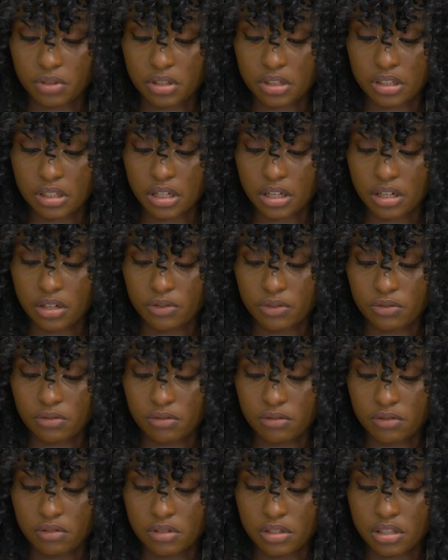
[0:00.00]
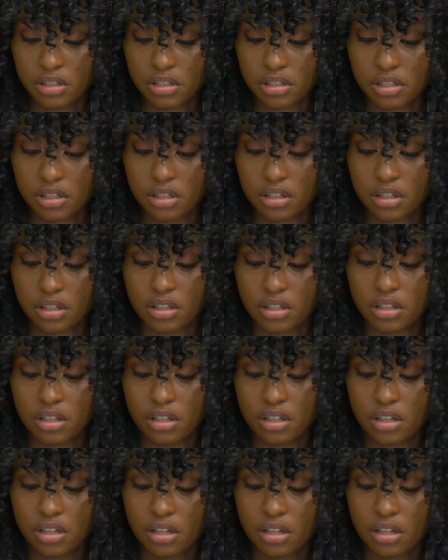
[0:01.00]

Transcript: Sarunze.